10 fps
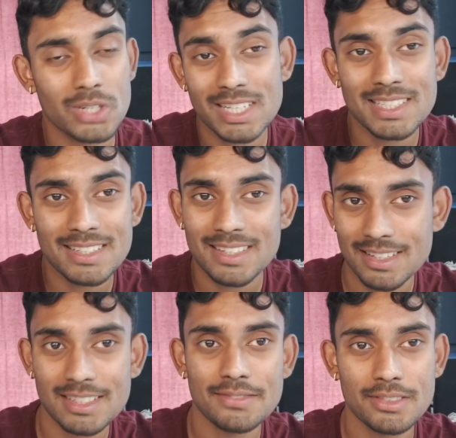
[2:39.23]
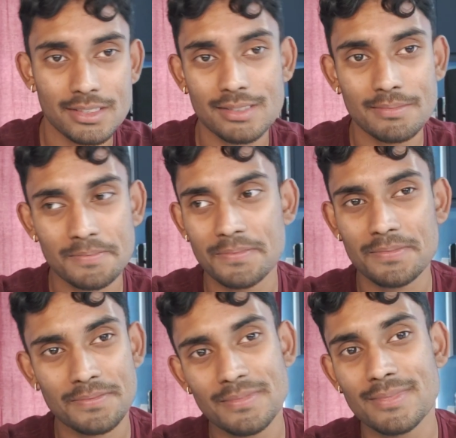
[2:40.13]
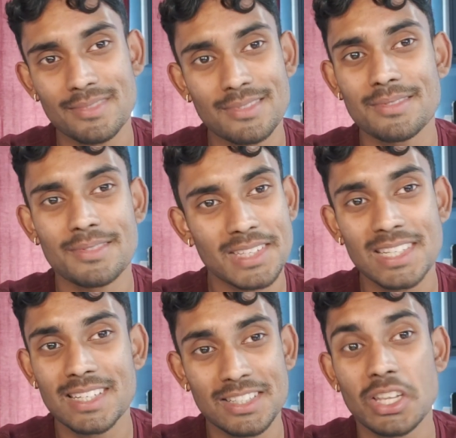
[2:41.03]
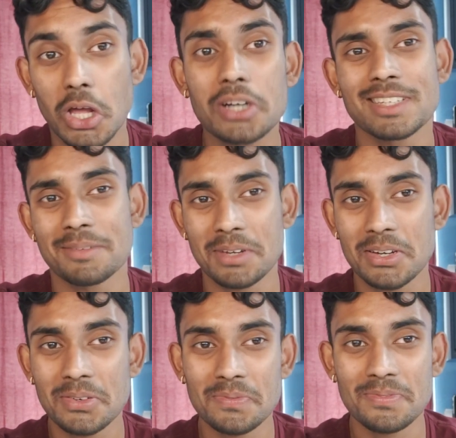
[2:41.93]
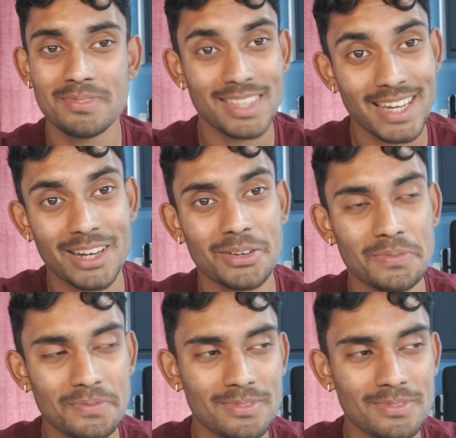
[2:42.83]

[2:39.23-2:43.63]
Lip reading: 1997 is a long time ago now.